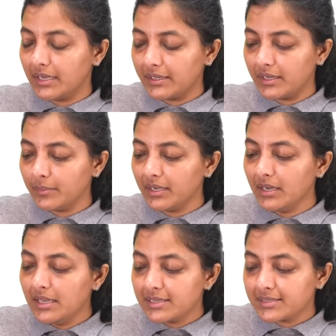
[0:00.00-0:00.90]
Agreement,
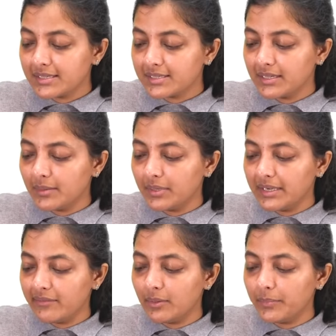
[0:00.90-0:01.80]
sustainable
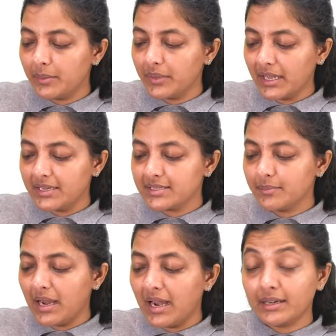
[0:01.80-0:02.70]
development
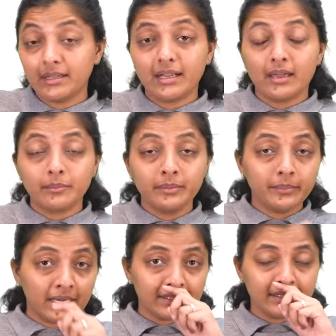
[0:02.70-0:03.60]
mechanism and the carbon
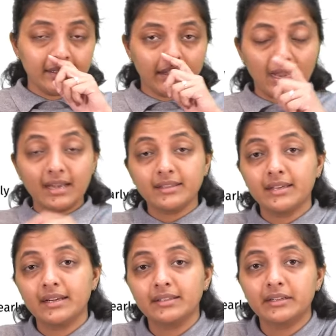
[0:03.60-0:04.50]
pricing, and
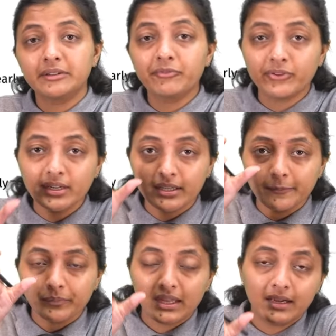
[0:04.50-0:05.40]
there are the different
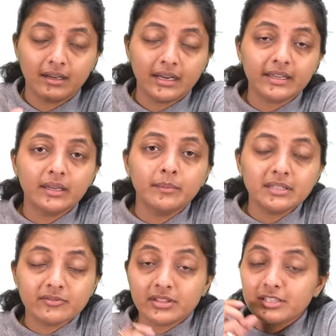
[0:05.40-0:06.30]
uh,
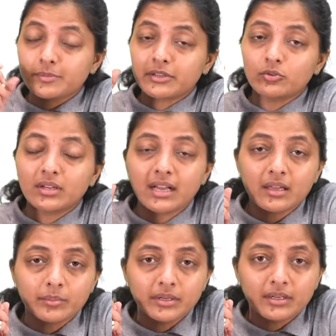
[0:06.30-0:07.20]
agreements with respect to the
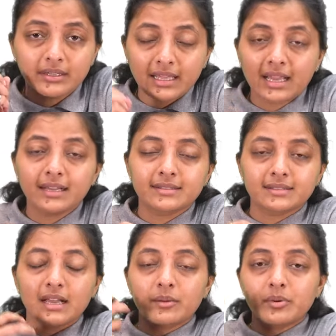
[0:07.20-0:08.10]
carbon tax,
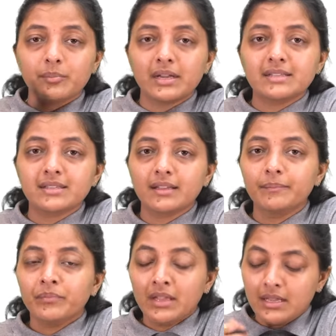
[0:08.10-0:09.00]
carbon pricing.
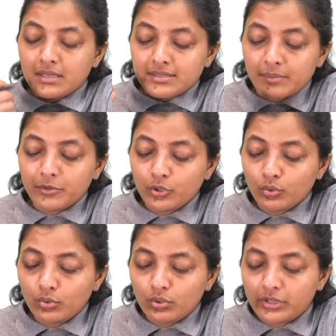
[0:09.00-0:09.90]
Some
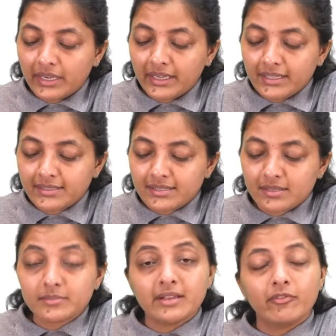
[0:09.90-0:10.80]
new trading
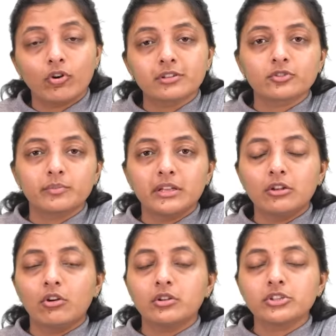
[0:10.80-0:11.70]
systems have also been
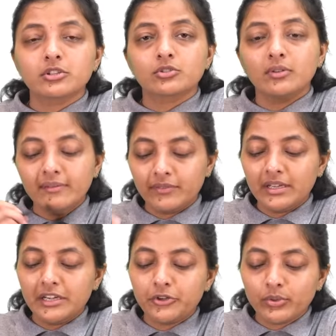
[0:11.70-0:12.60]
launched, so we
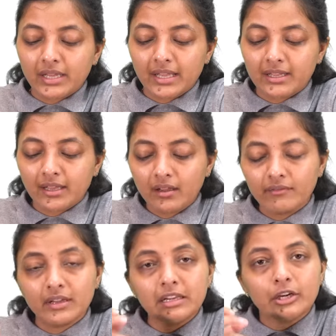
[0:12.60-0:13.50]
need to take care,
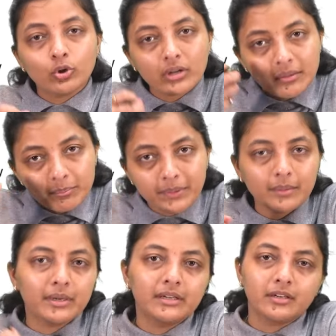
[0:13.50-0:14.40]
we need to
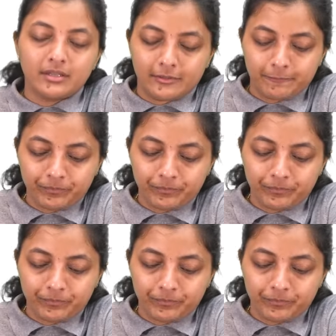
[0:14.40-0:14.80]
implement it.